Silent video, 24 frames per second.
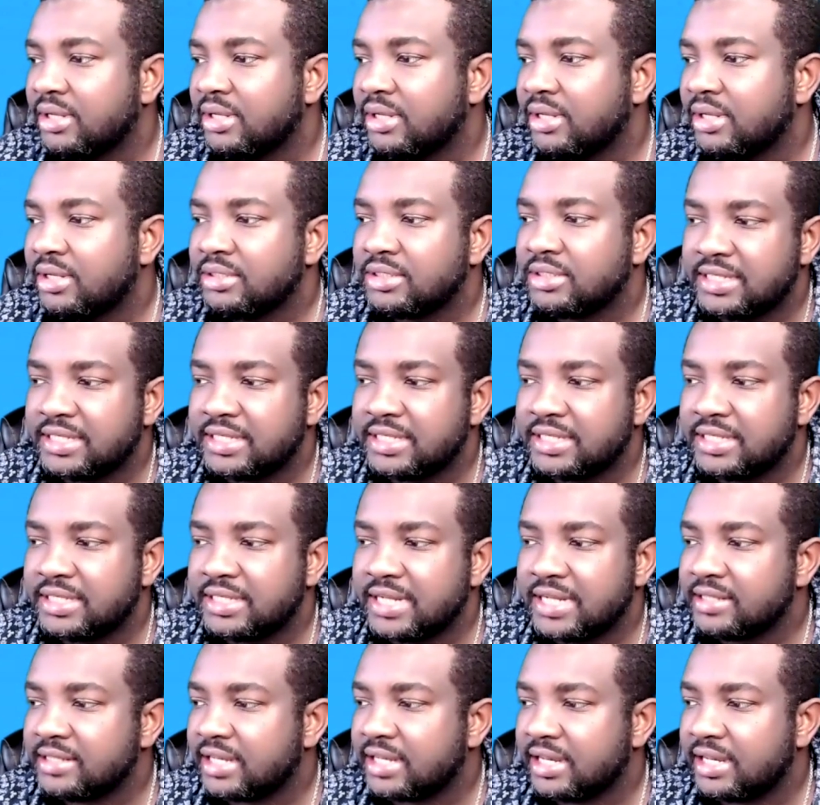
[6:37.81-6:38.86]
to the
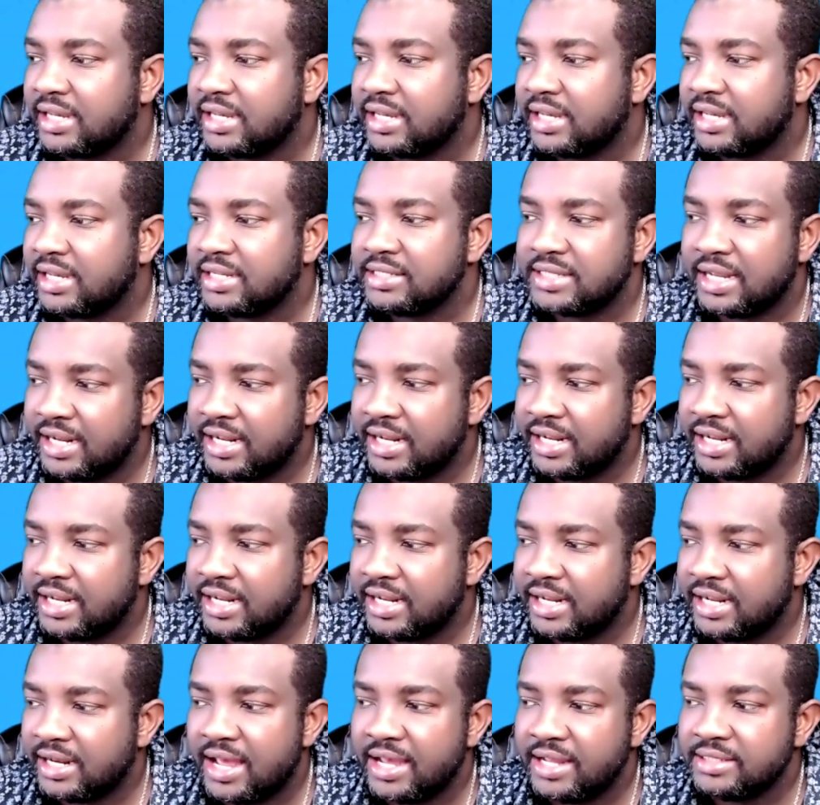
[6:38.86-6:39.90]
task. I can set
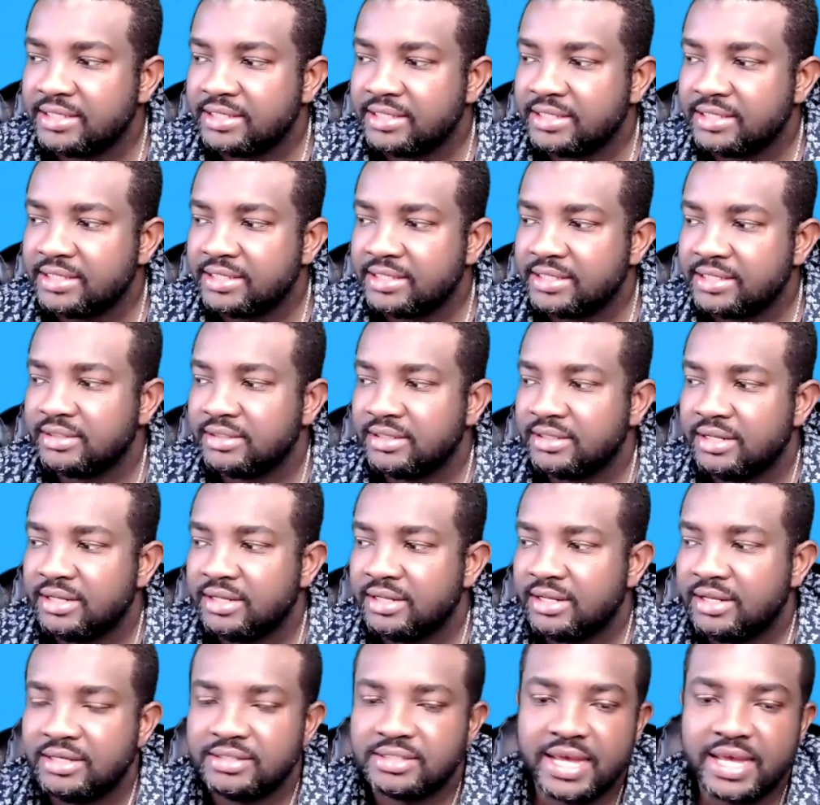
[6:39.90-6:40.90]
deadlines and